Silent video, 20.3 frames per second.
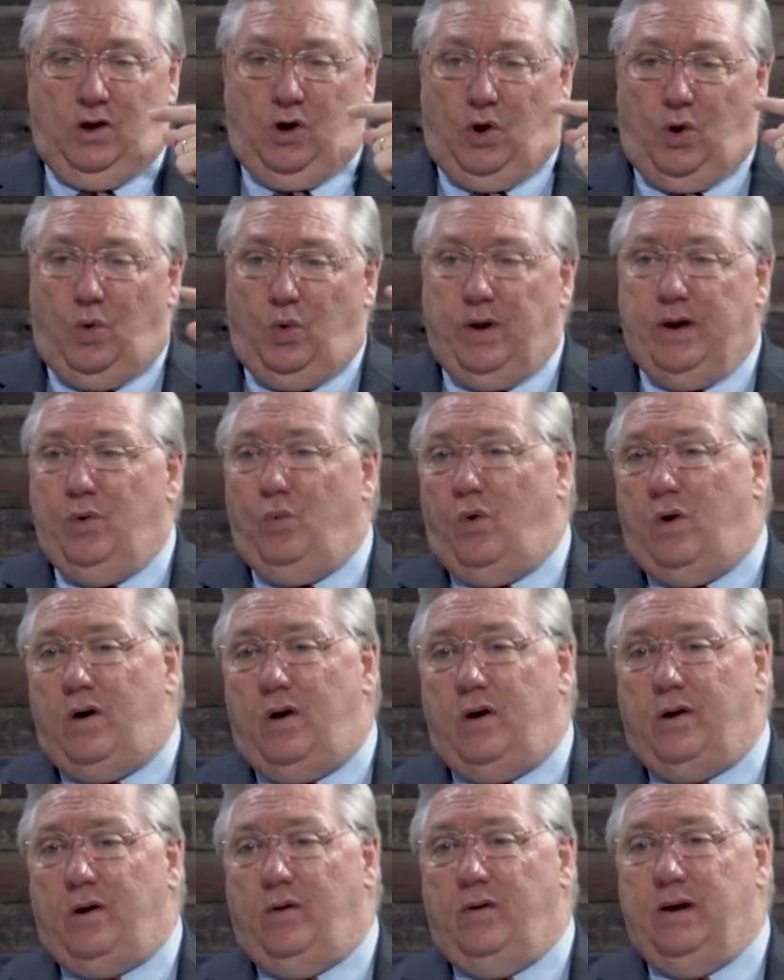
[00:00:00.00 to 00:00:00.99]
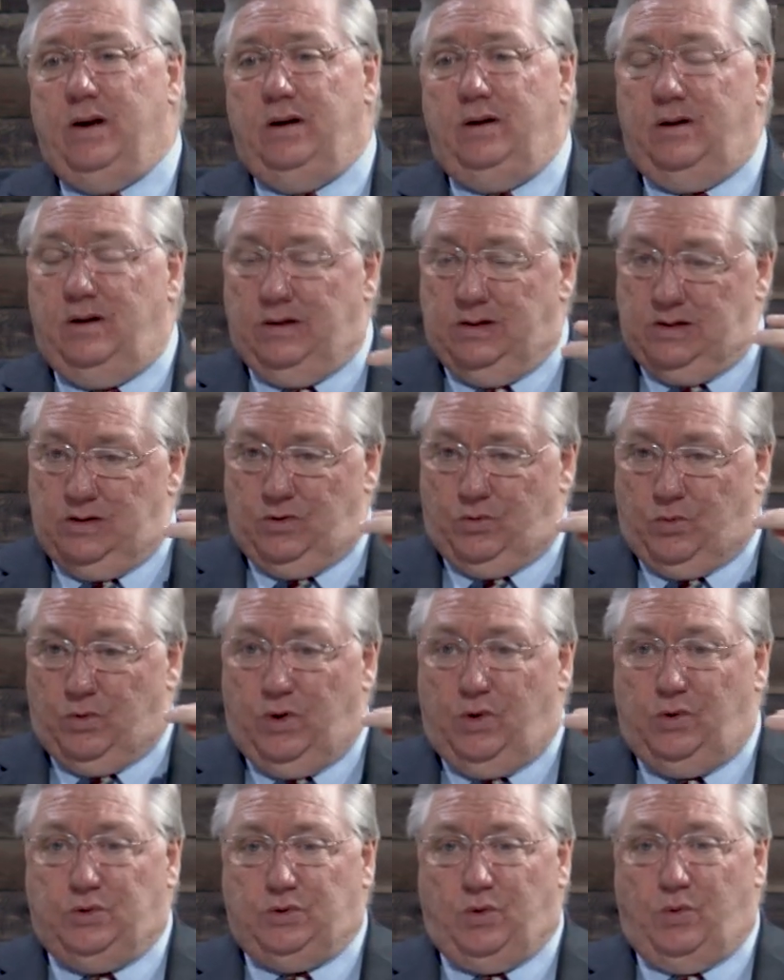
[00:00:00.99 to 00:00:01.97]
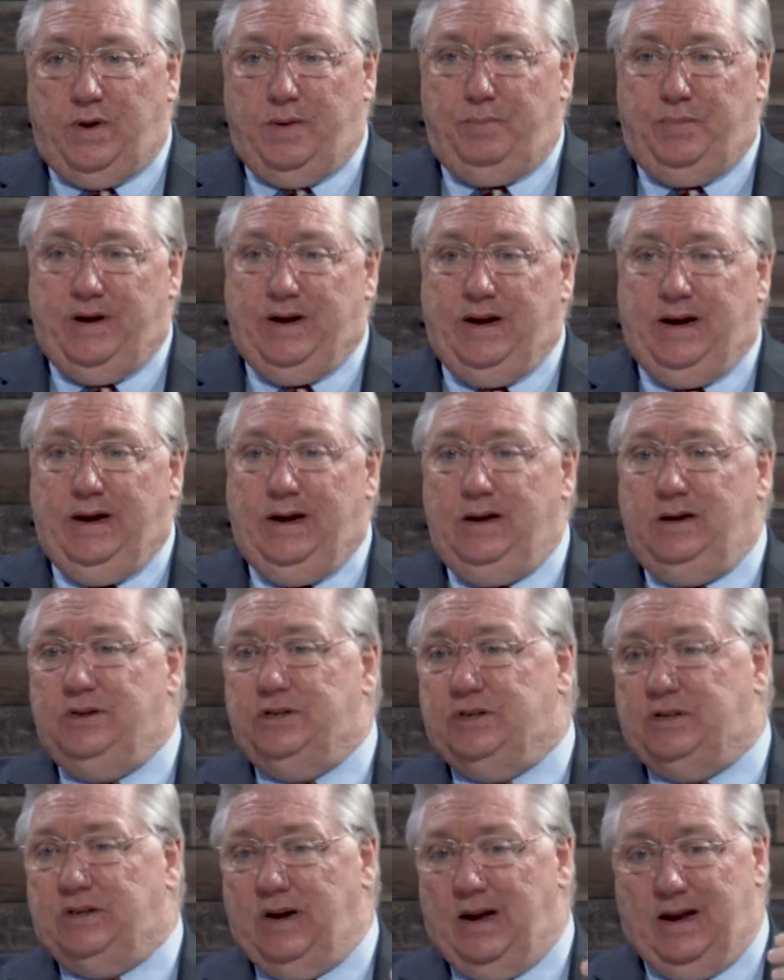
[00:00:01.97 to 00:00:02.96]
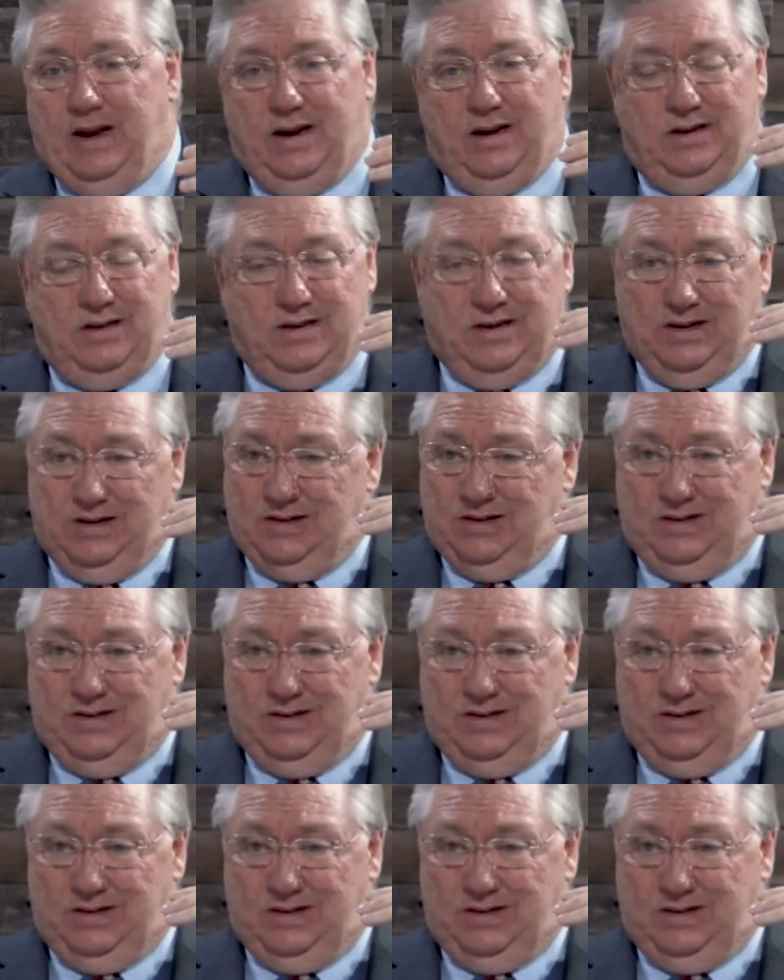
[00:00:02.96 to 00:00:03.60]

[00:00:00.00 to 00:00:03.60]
holy water and rosary beads and